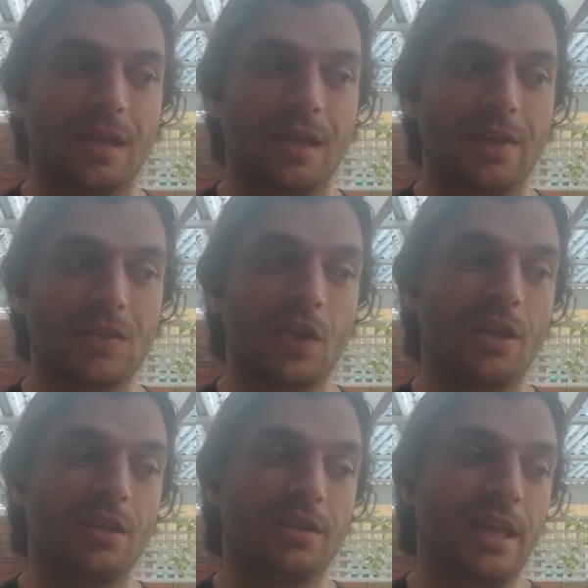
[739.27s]
So
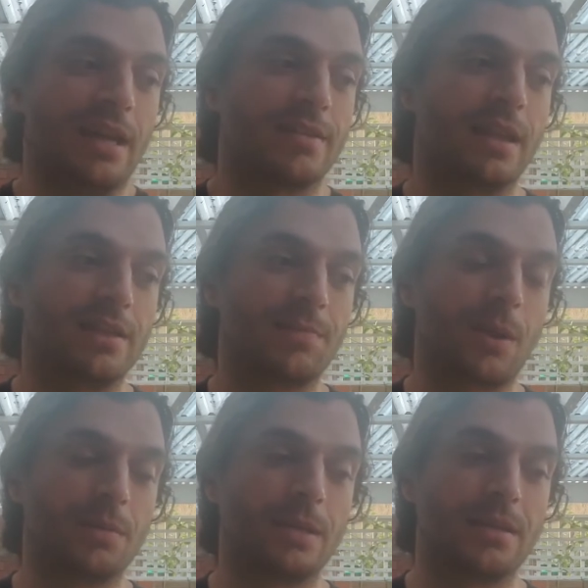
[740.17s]
yeah, so that's
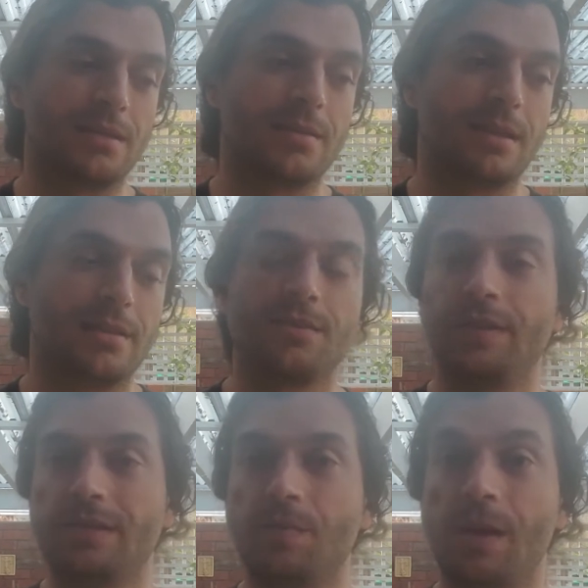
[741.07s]
the
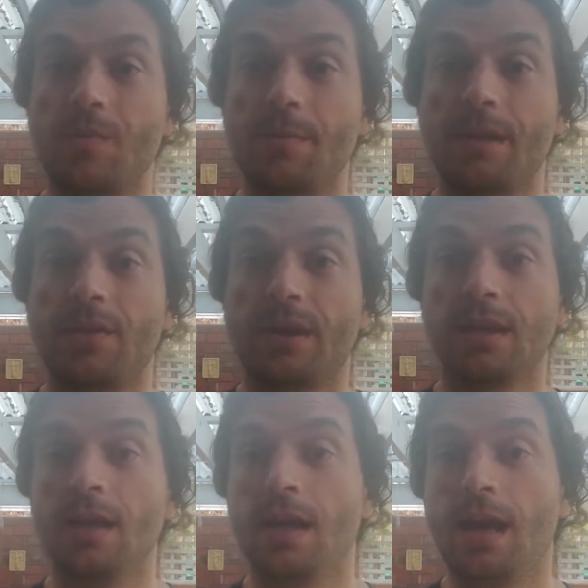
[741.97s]
reason why I won't be going.
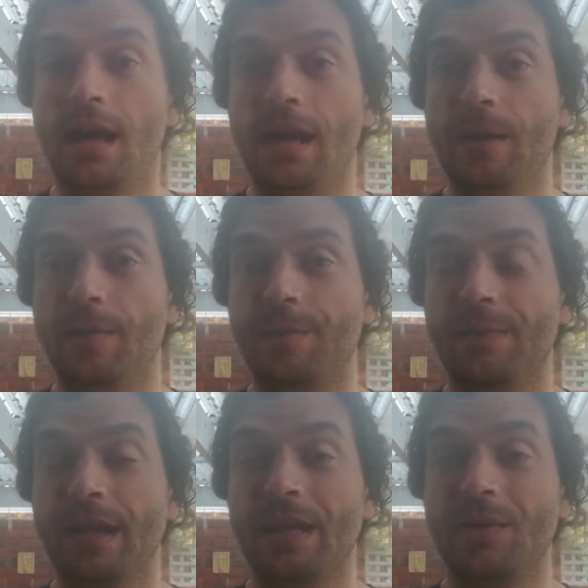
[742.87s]

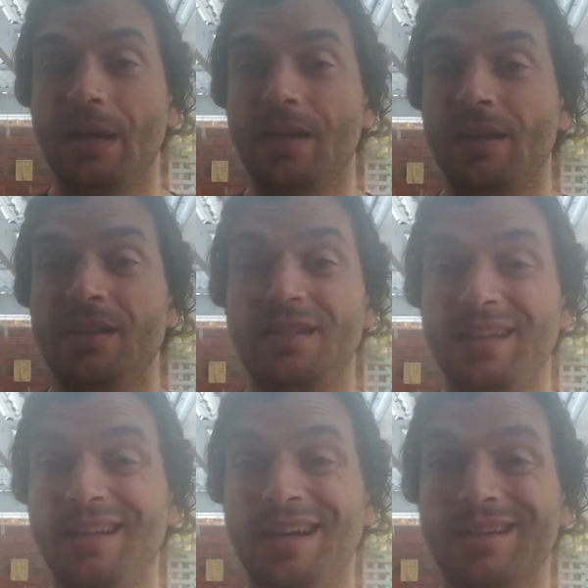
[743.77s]
Anyway, you
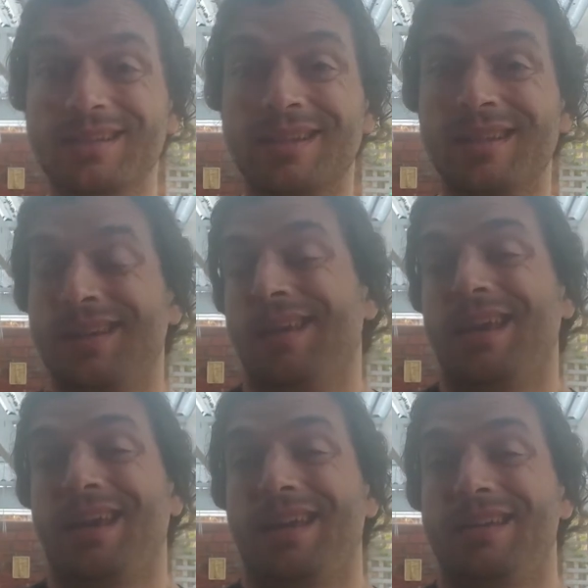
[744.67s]
didn't ask,
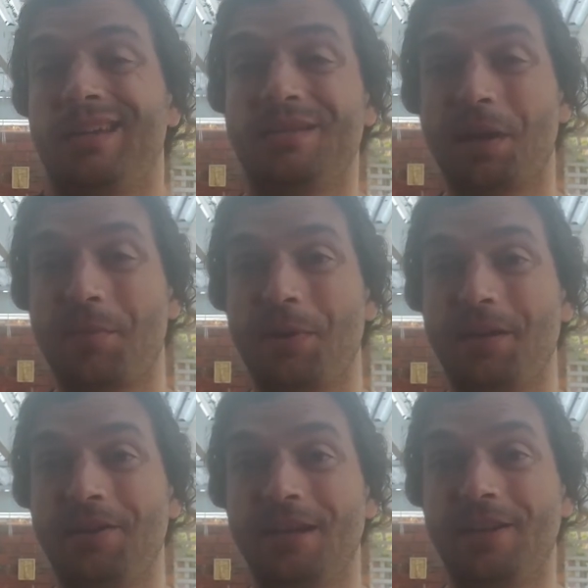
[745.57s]
and here's my
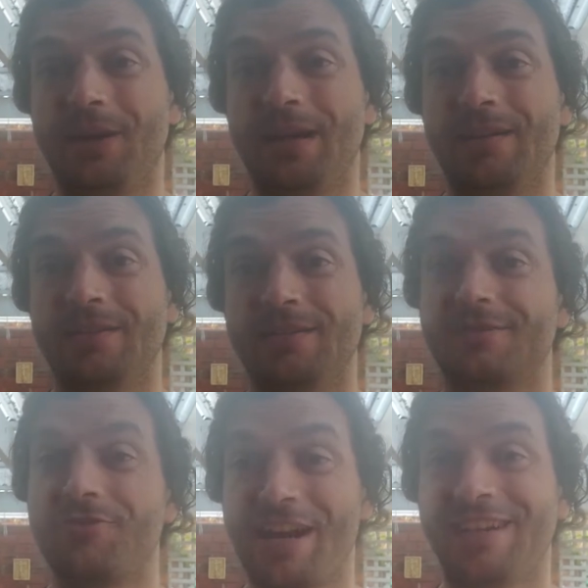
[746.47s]
opinion anyway.
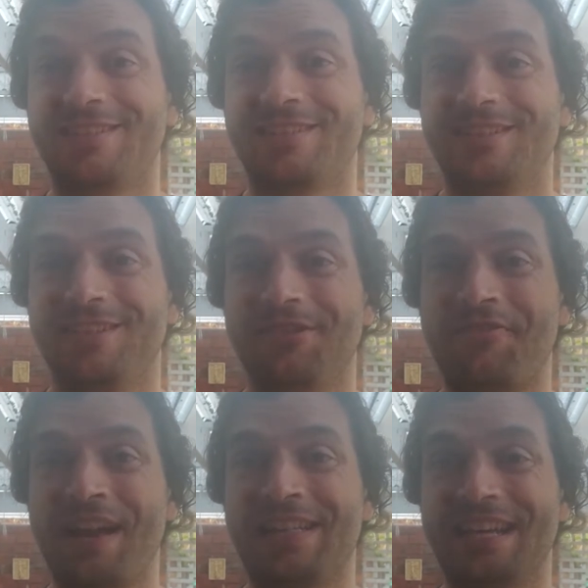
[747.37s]
Great,
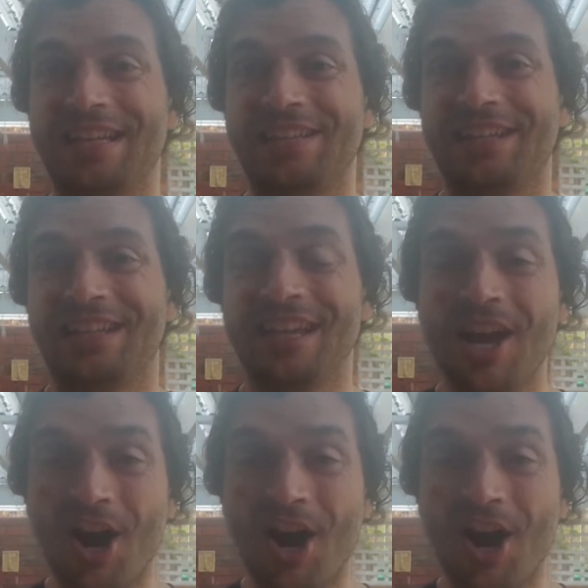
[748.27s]
fantastic.